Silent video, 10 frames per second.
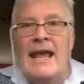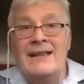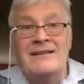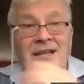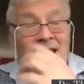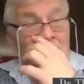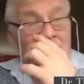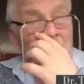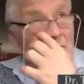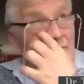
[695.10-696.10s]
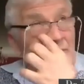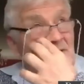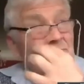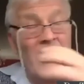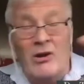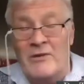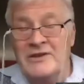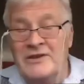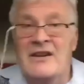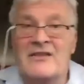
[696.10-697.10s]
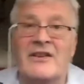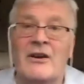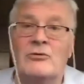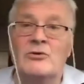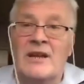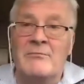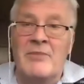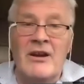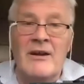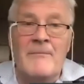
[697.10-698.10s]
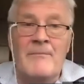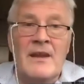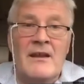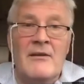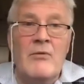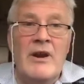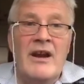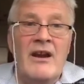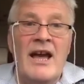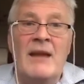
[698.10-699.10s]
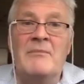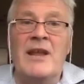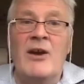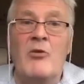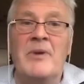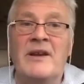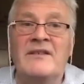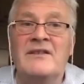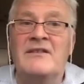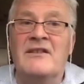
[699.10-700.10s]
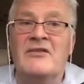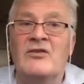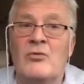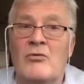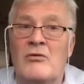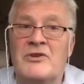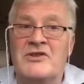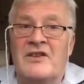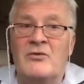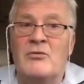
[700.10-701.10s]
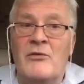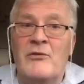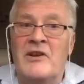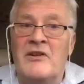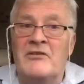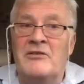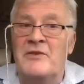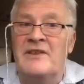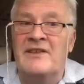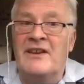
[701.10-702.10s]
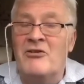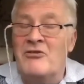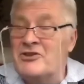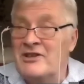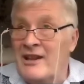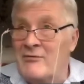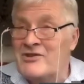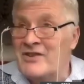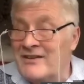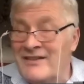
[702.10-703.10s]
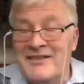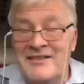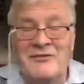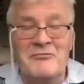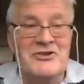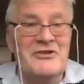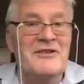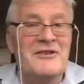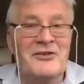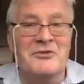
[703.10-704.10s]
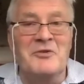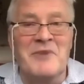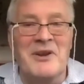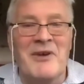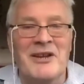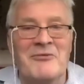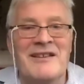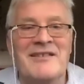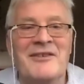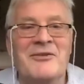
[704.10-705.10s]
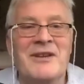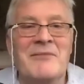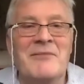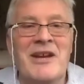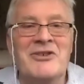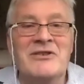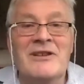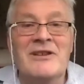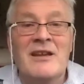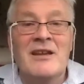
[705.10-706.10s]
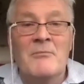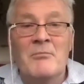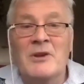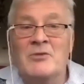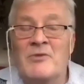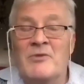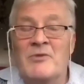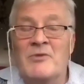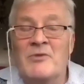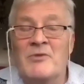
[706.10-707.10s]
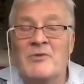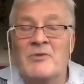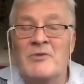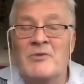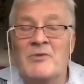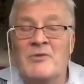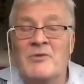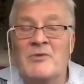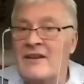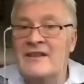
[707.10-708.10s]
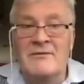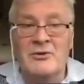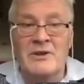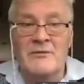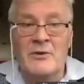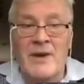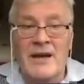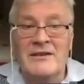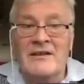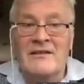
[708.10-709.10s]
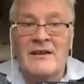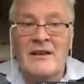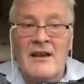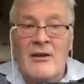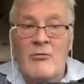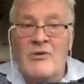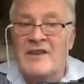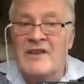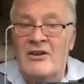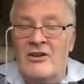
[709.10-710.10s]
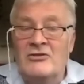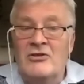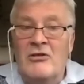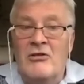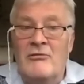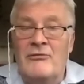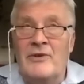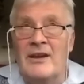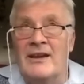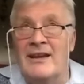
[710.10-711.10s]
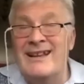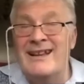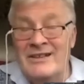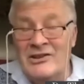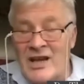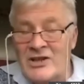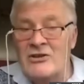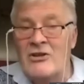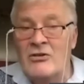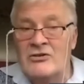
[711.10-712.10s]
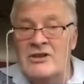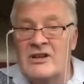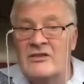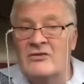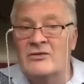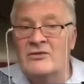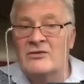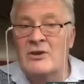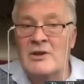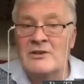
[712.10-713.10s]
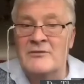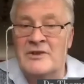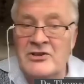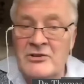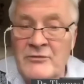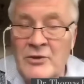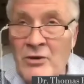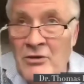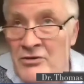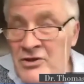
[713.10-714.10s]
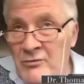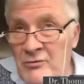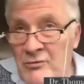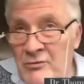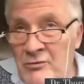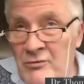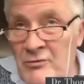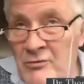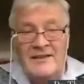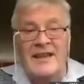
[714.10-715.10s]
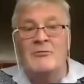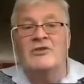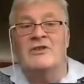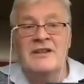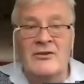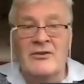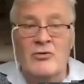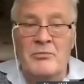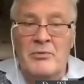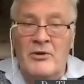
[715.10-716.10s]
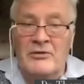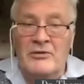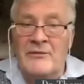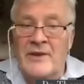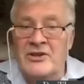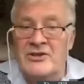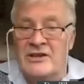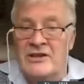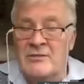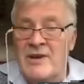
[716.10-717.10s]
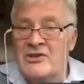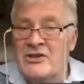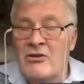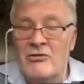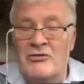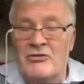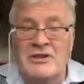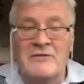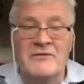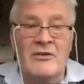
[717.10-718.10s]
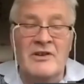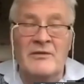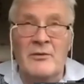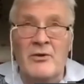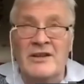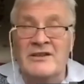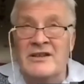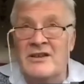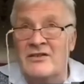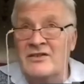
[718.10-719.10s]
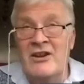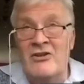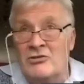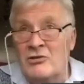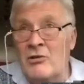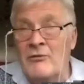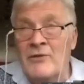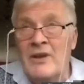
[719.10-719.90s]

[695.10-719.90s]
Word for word: And then I moved, well, over 10 years ago to Edinburgh, where I'm now based in the school, which is a school of philosophy, psychology, and language sciences, which suits me quite well, as you can imagine, but with a lot of contacts I have to neuroscience and even to informatics, with a lot of uh, international contacts with the World Federation of Neurology, which, as I say, I was leading the group on aphasia, dementia, cognitive disorders for eight years, did a lot of